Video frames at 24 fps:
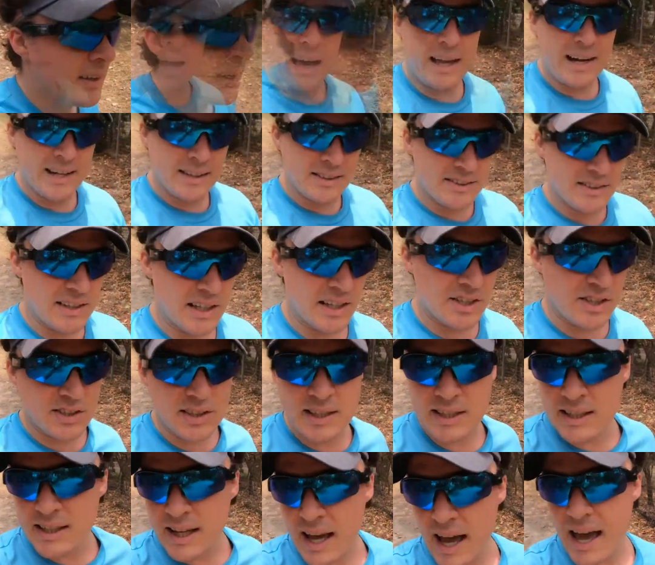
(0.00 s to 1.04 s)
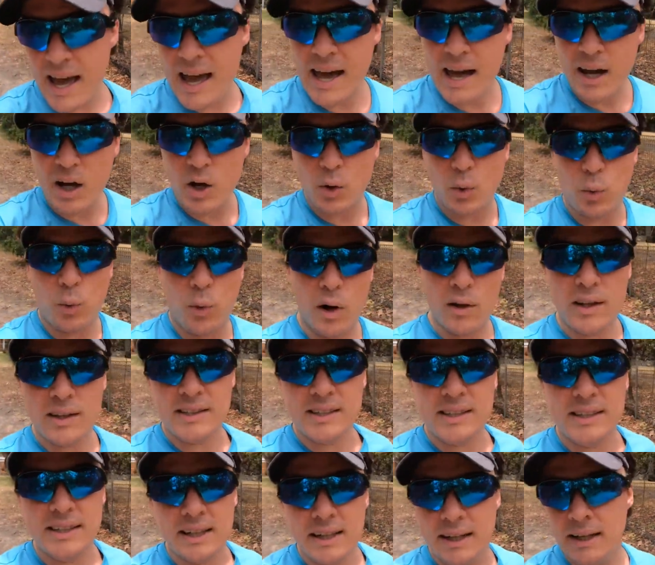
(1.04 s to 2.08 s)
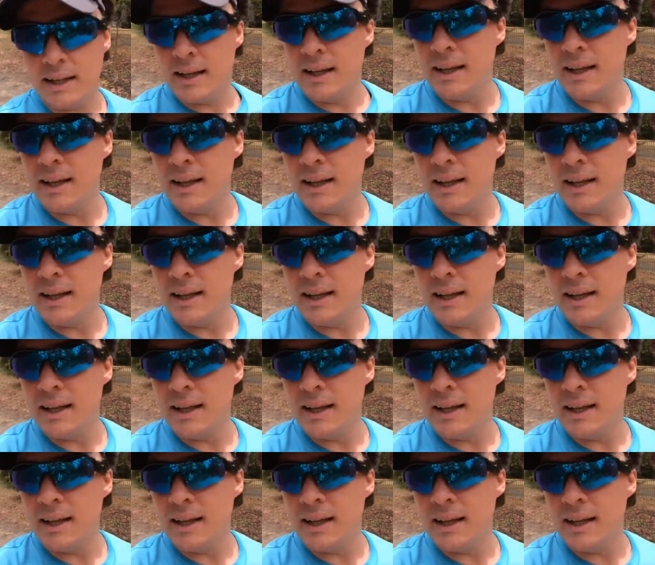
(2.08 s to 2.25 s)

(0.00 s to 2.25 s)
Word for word: and as such the air quality